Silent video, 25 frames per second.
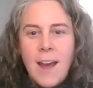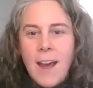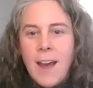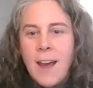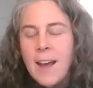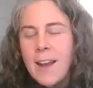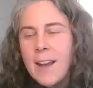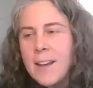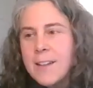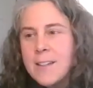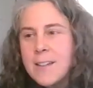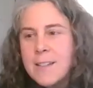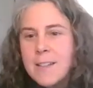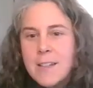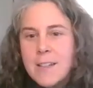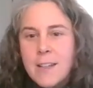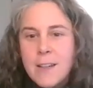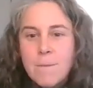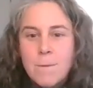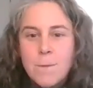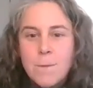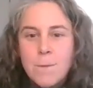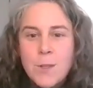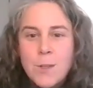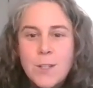And
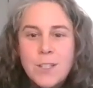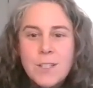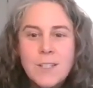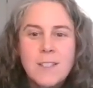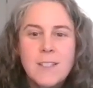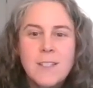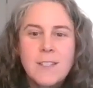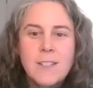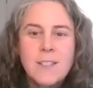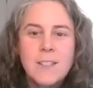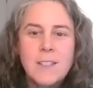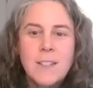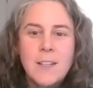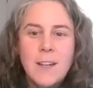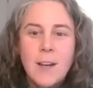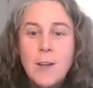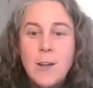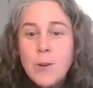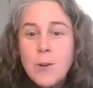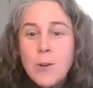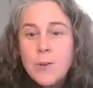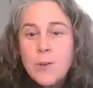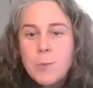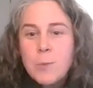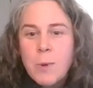this is a
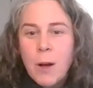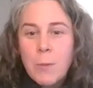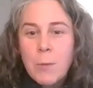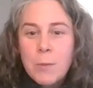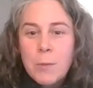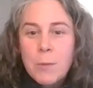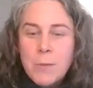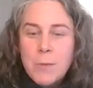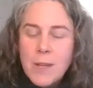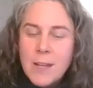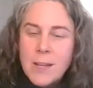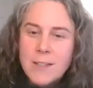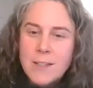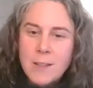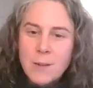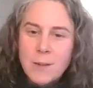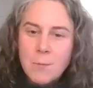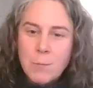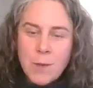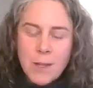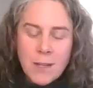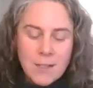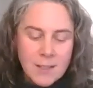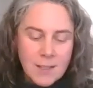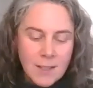huge problem because it
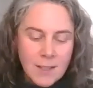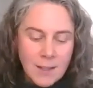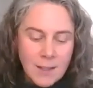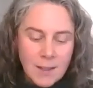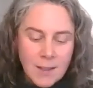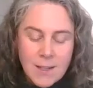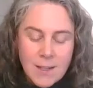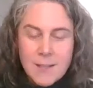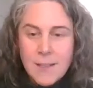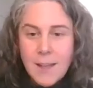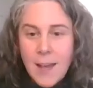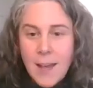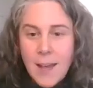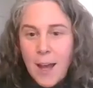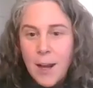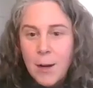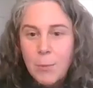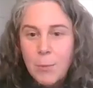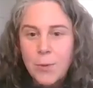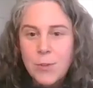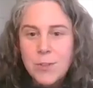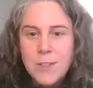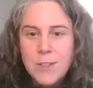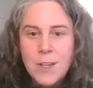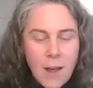means that these
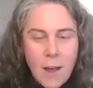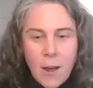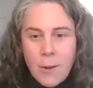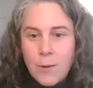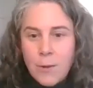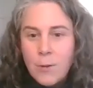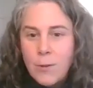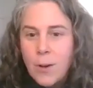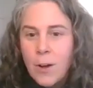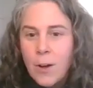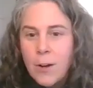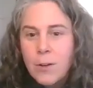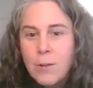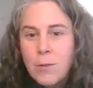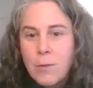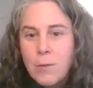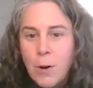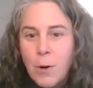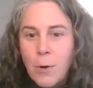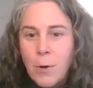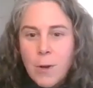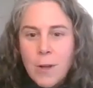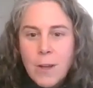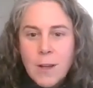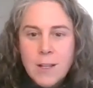animals, they're not
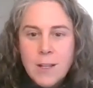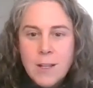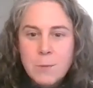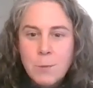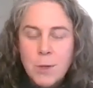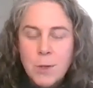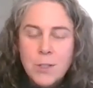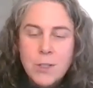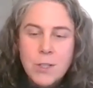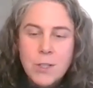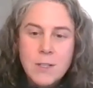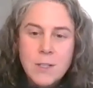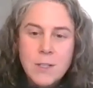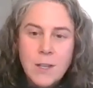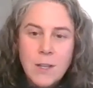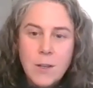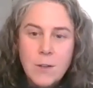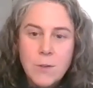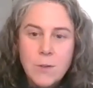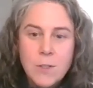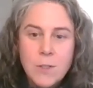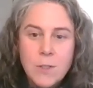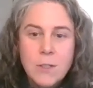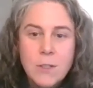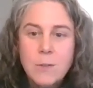growing as much as they
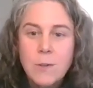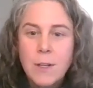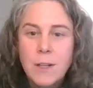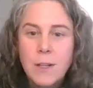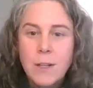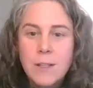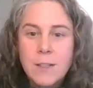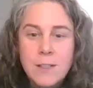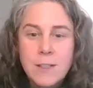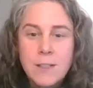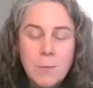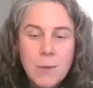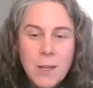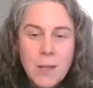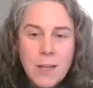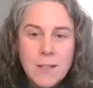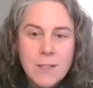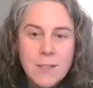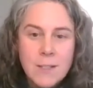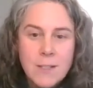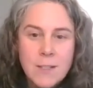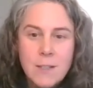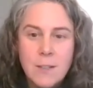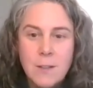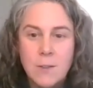used to, and in some
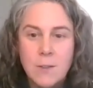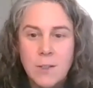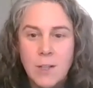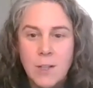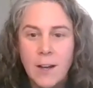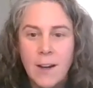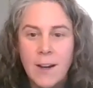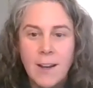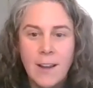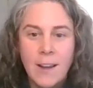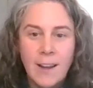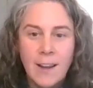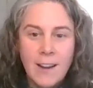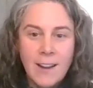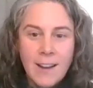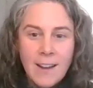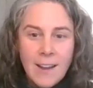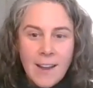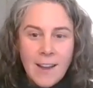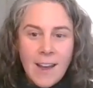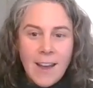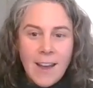cases they're dying.